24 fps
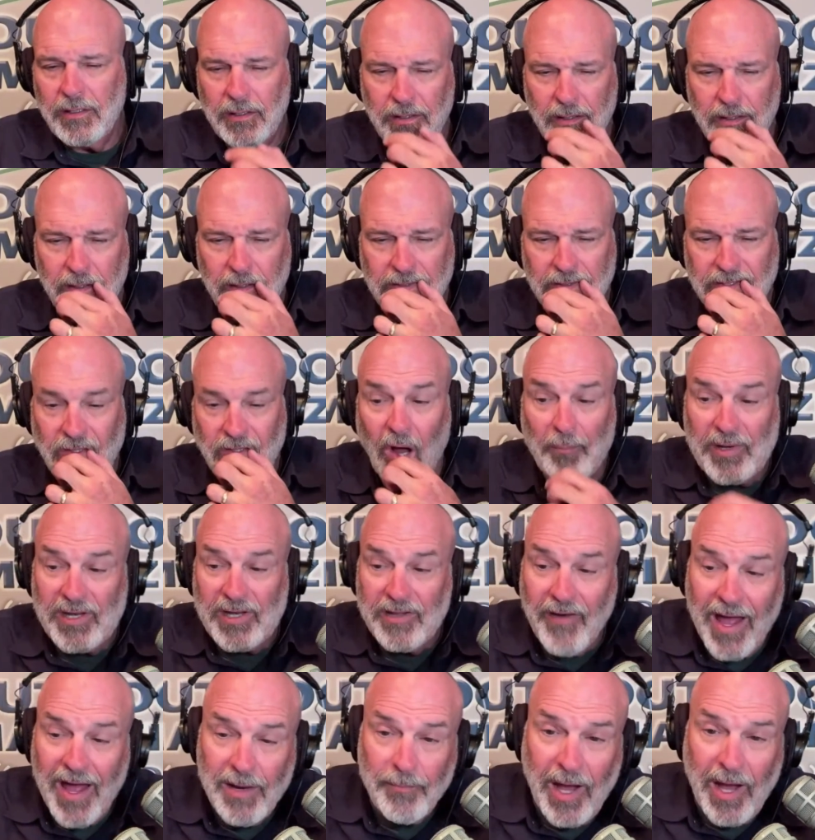So I'll be
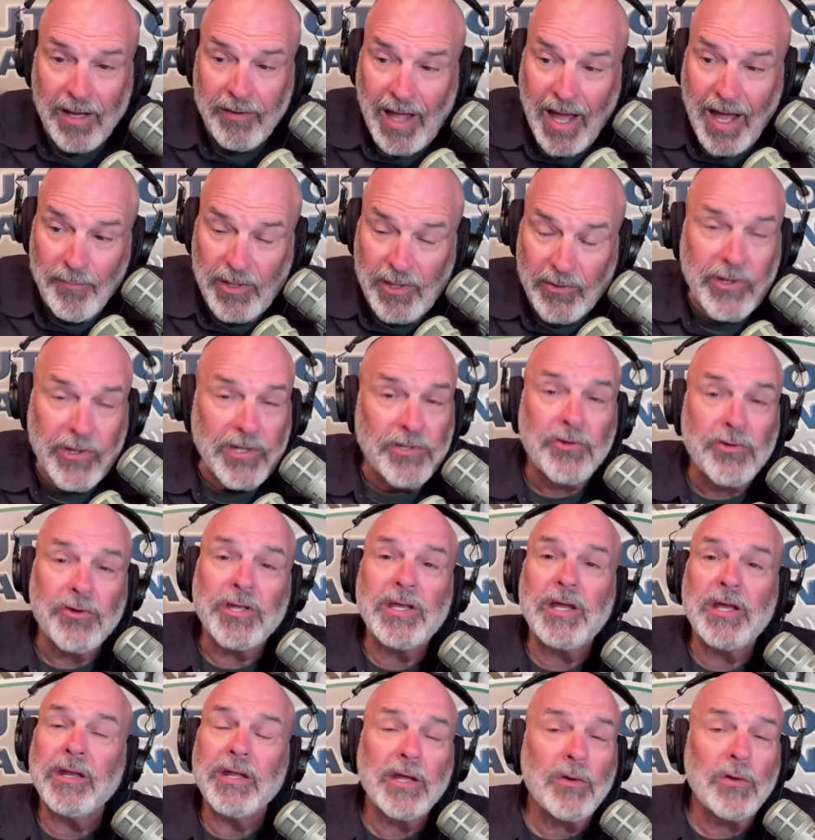dividing my time between turkey
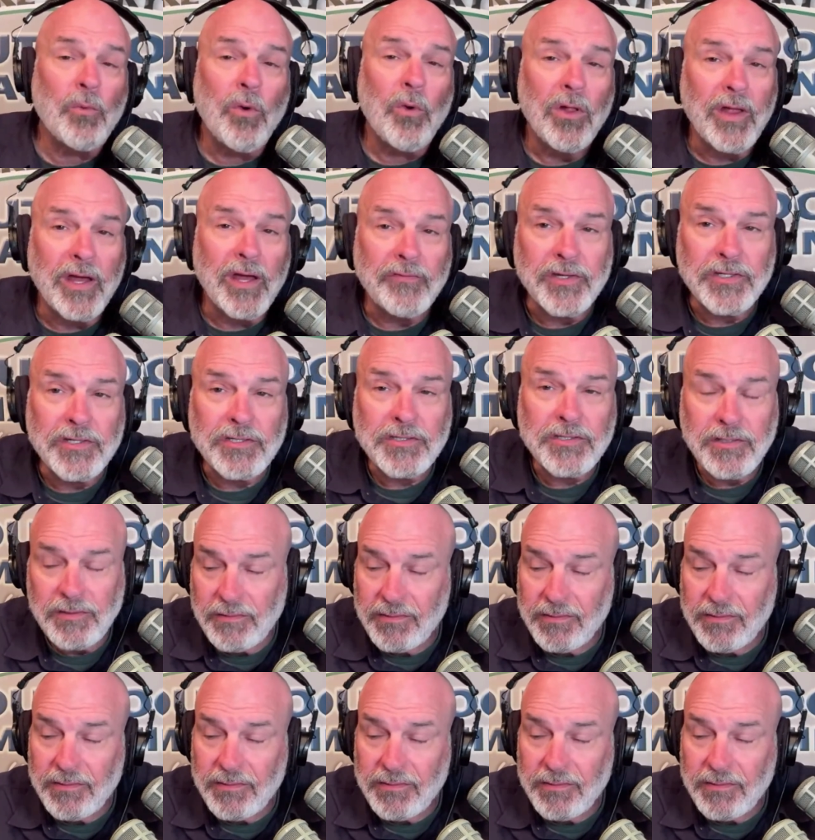hunting and walleye fishing.